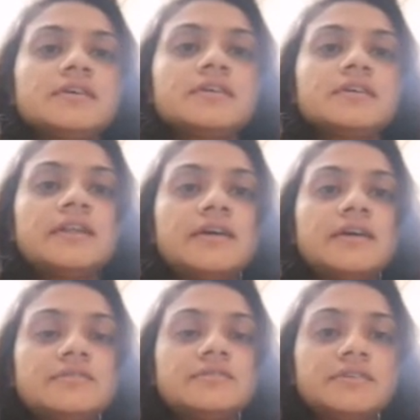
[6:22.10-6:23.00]
Now
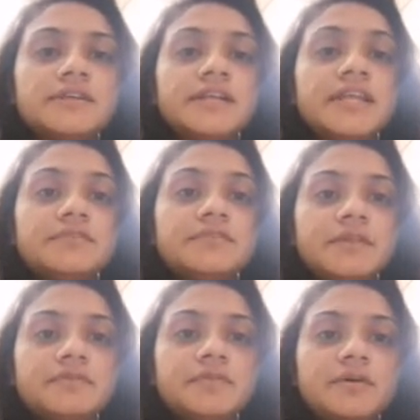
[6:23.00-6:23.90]
D
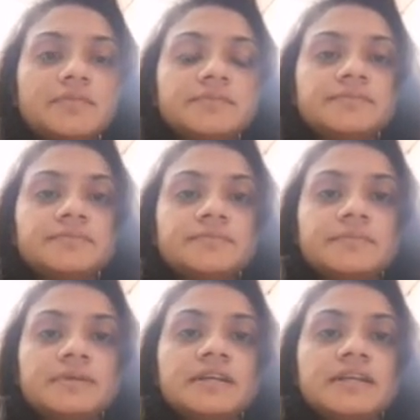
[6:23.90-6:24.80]
flip-flop.
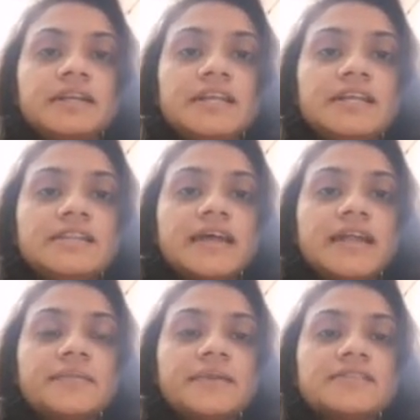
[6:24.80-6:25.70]
D,
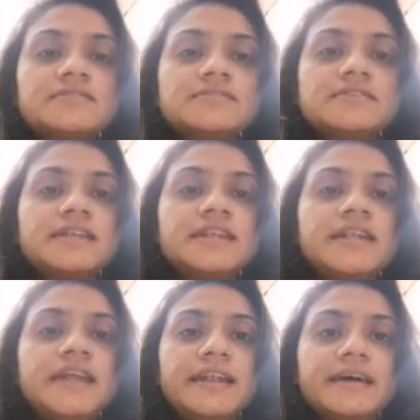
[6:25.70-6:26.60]
that means
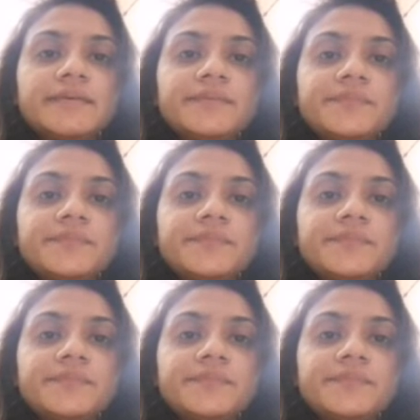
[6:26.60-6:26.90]
data.